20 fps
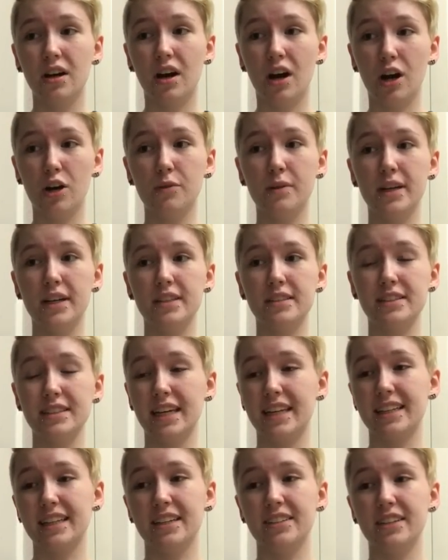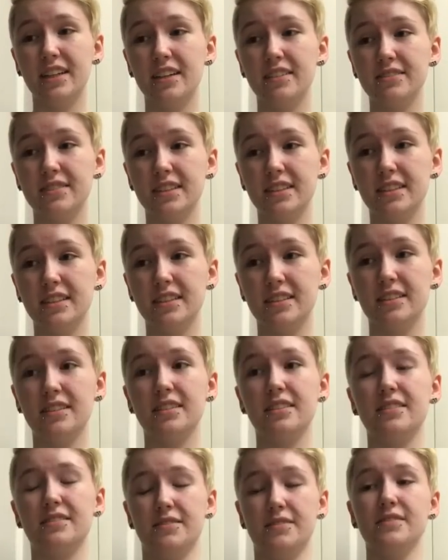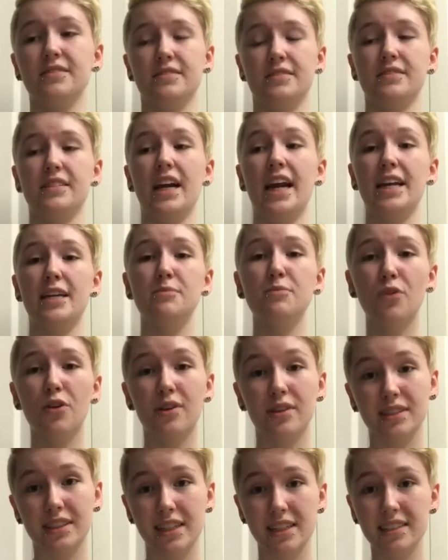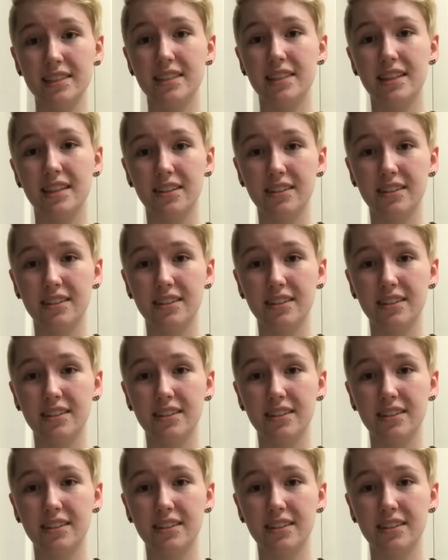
always, like, they're never, anymore at least,